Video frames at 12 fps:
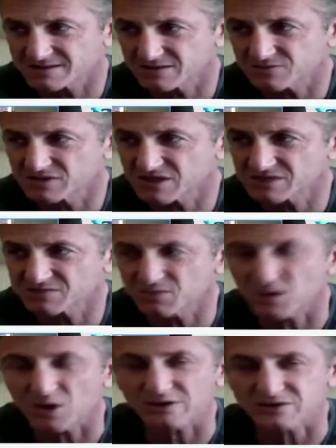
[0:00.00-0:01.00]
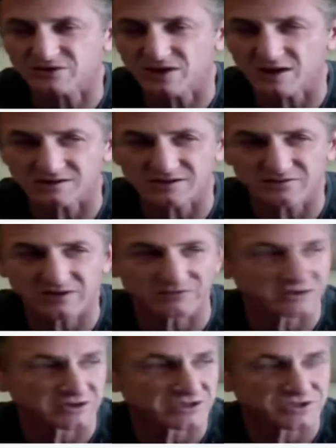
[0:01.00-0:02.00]
it was his book, The Trials of
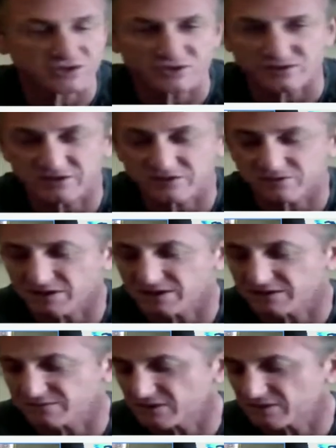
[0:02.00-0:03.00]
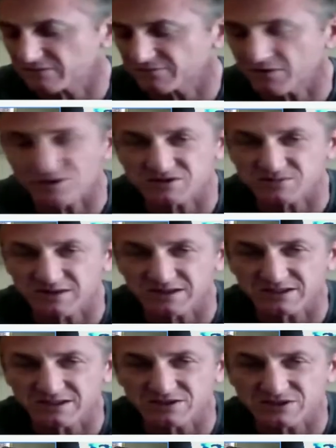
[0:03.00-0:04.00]
Henry Kissinger, that really focused my
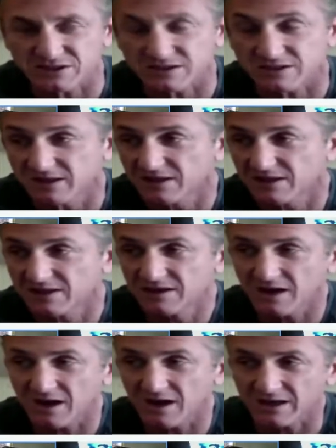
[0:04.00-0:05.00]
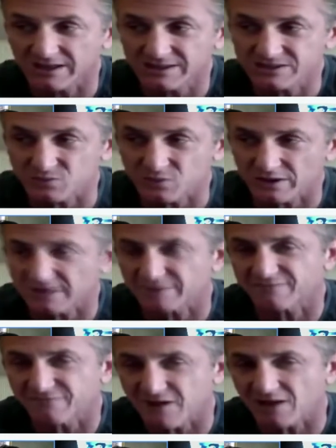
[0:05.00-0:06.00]
attention on his work, and
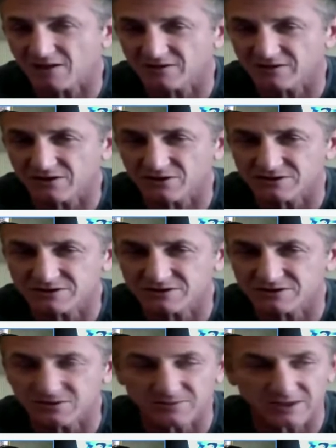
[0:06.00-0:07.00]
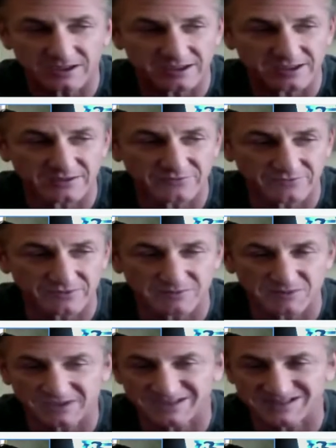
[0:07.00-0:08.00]
then followed also by a kind of the
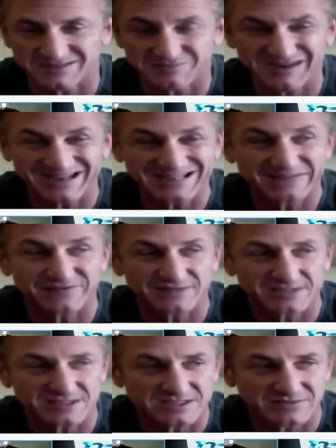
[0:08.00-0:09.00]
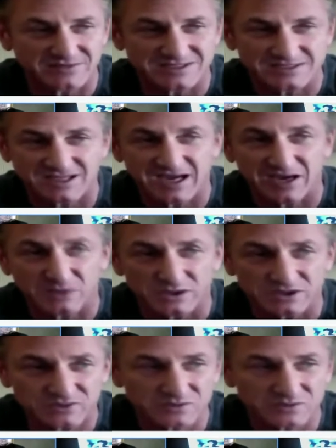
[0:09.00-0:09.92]
magnificence of his language